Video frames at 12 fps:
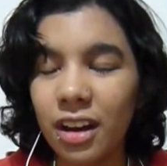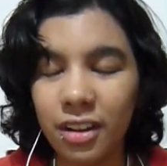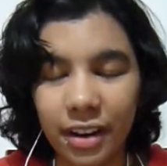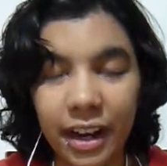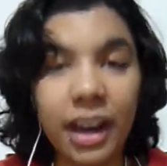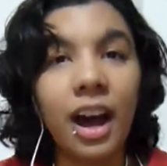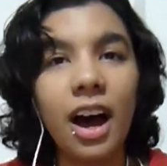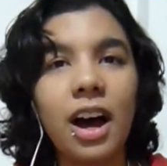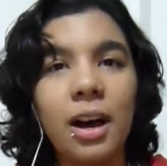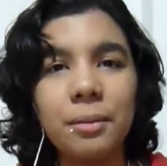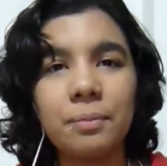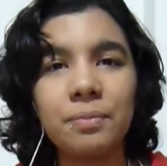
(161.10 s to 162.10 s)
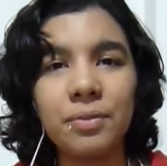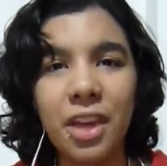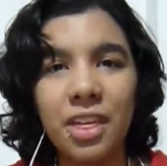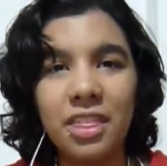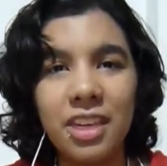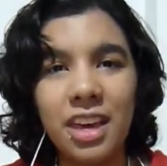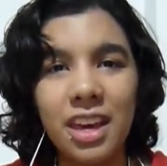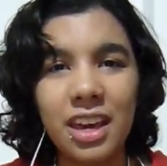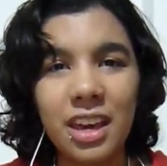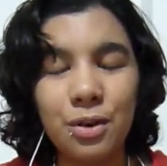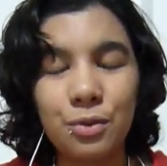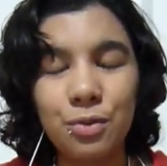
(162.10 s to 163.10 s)

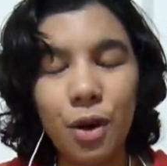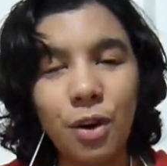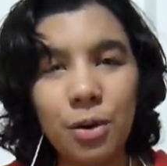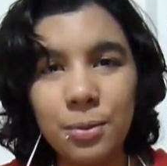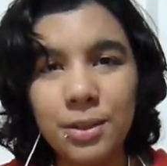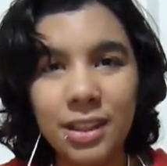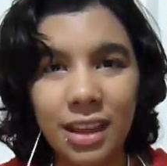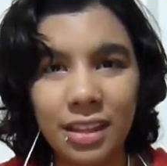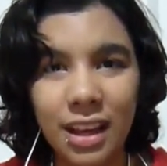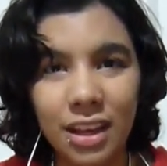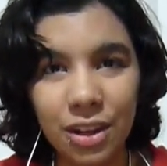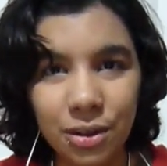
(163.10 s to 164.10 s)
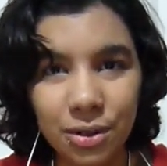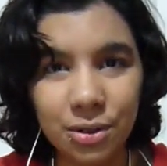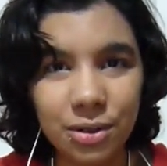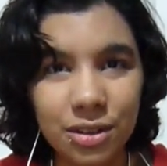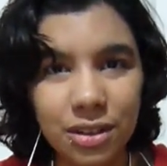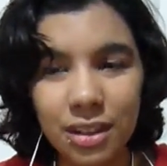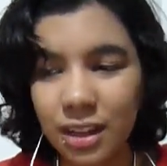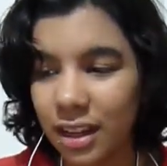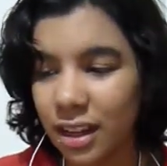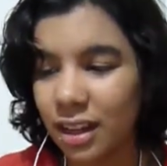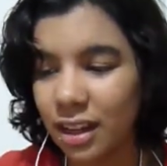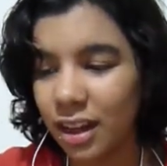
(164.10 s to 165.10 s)
the robes that they use
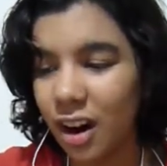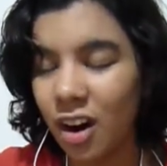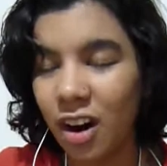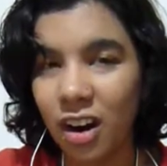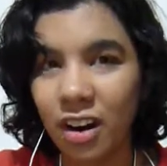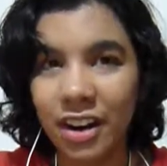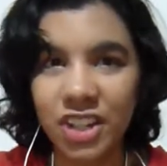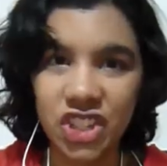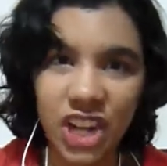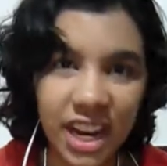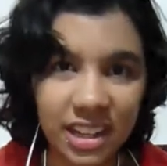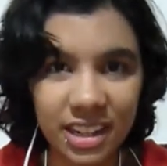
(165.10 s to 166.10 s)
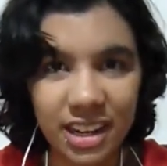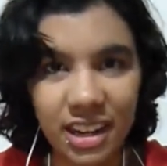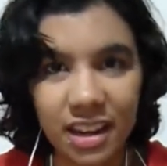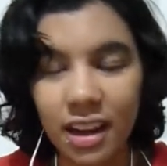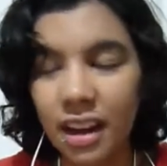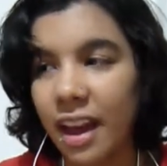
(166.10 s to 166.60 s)
are enchanted,